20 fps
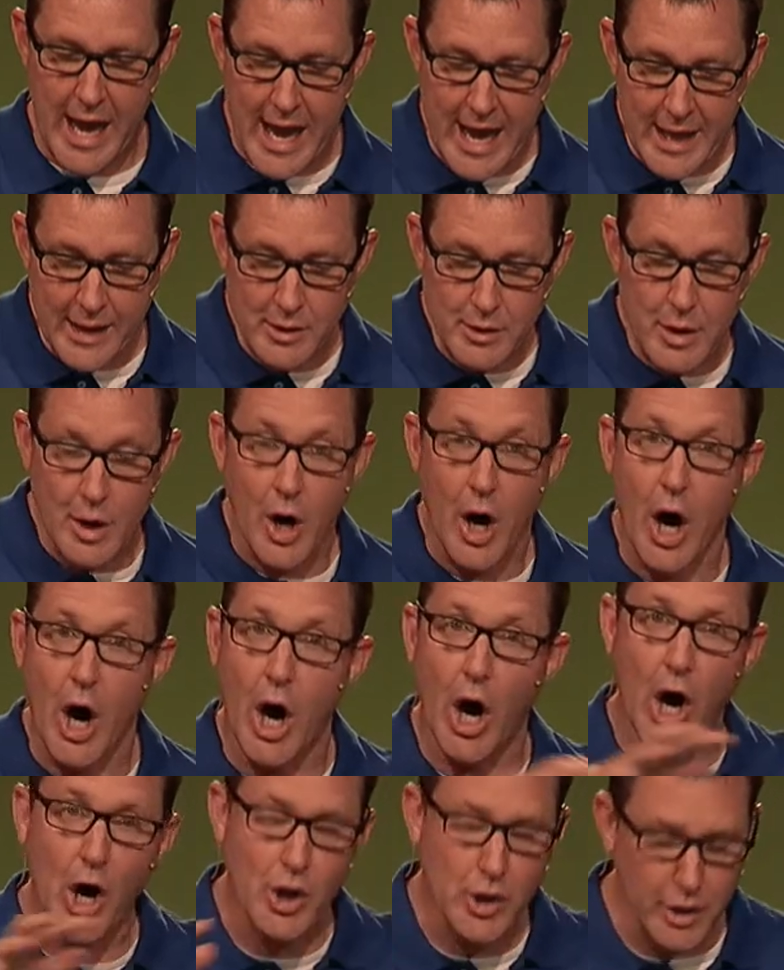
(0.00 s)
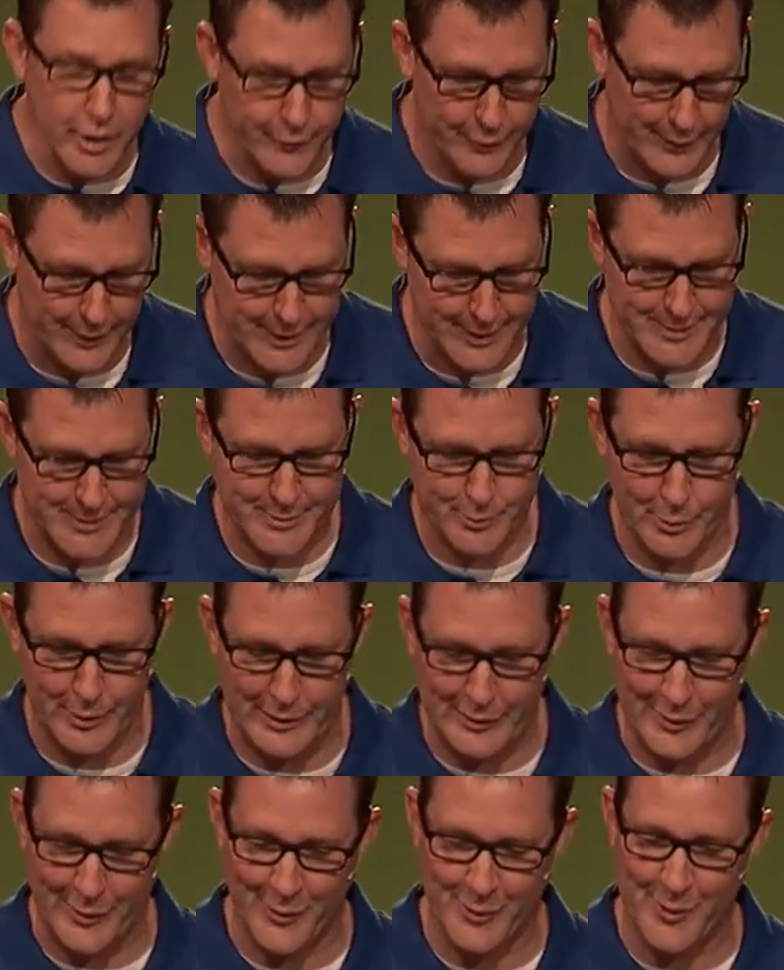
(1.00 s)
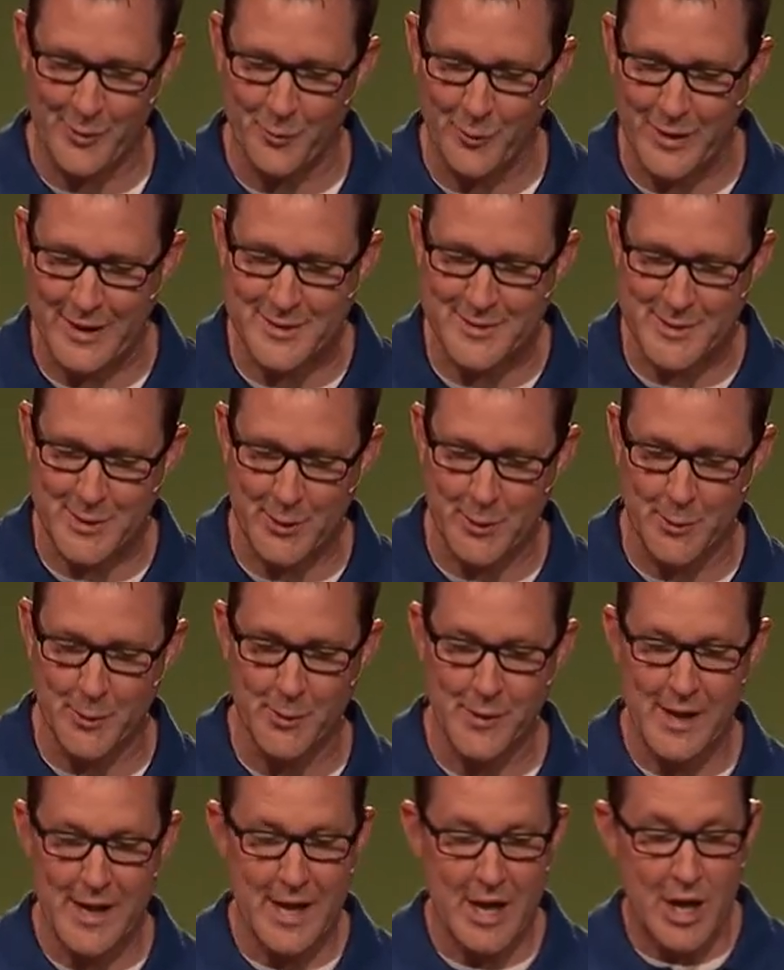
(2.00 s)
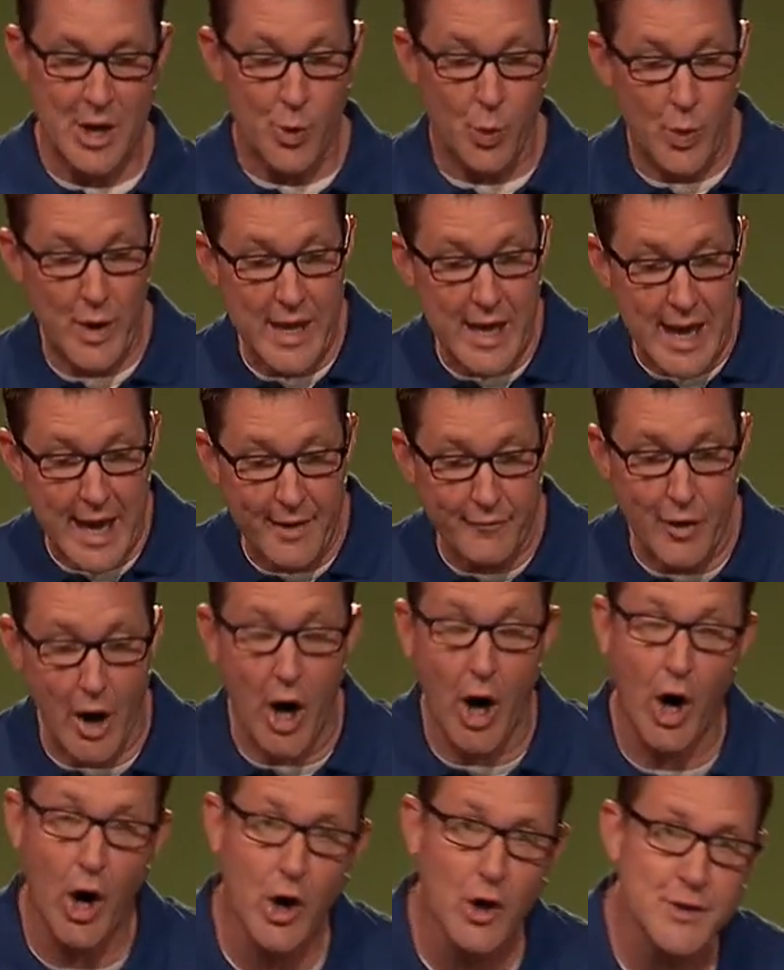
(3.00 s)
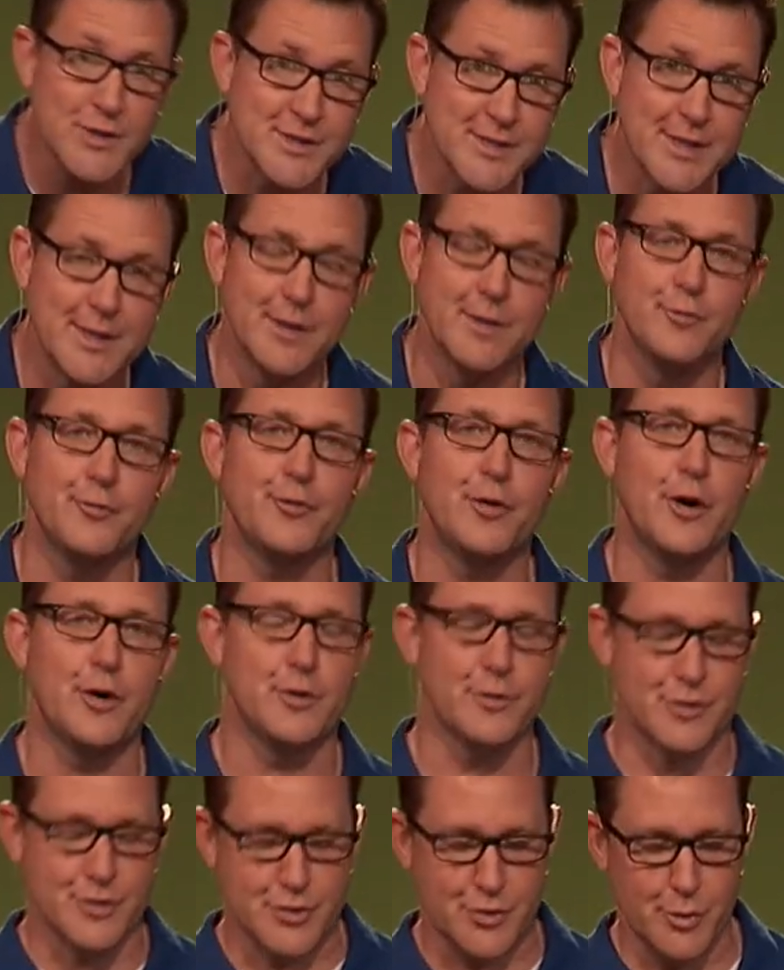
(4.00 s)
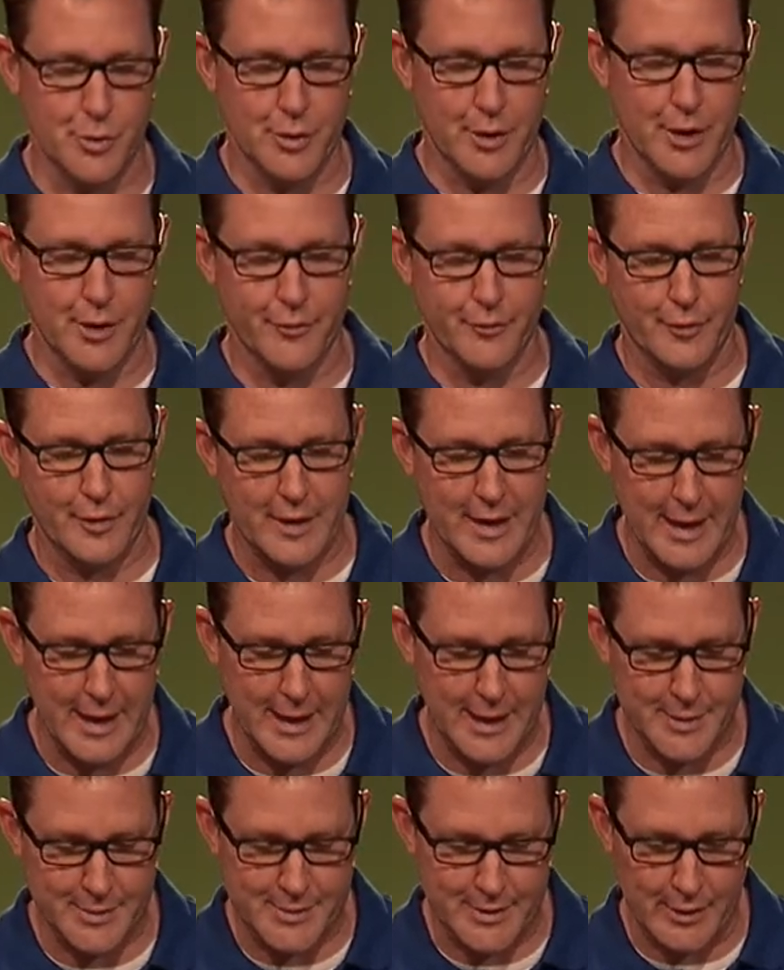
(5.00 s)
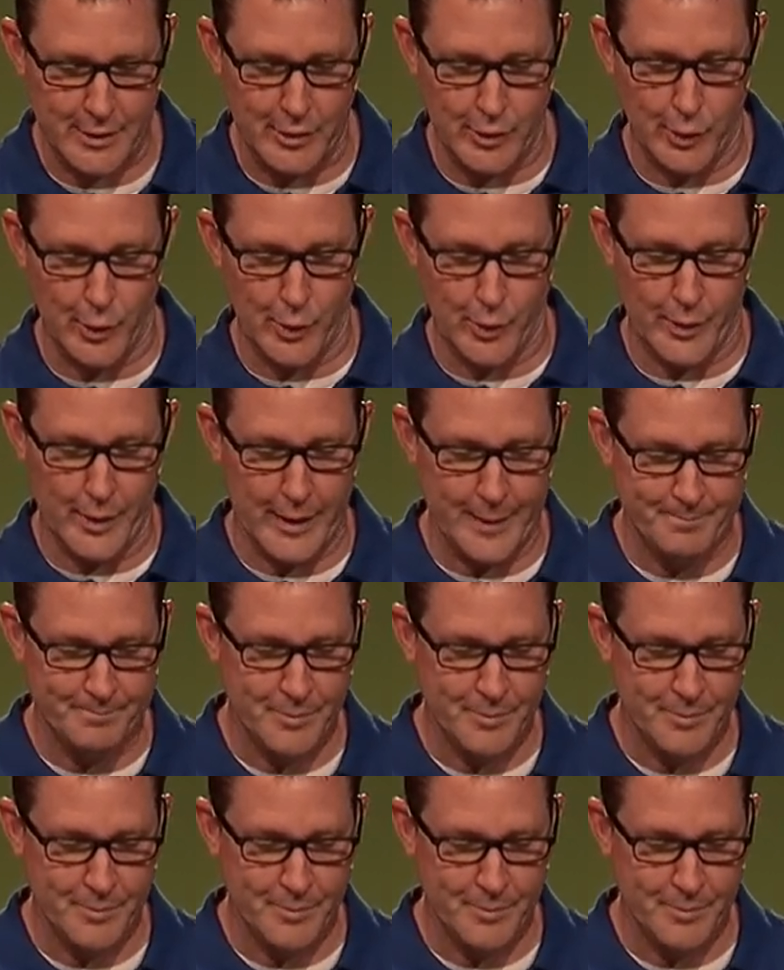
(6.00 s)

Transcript: And all of us, we learned in week two, we have all sinned and fallen short of God's glory.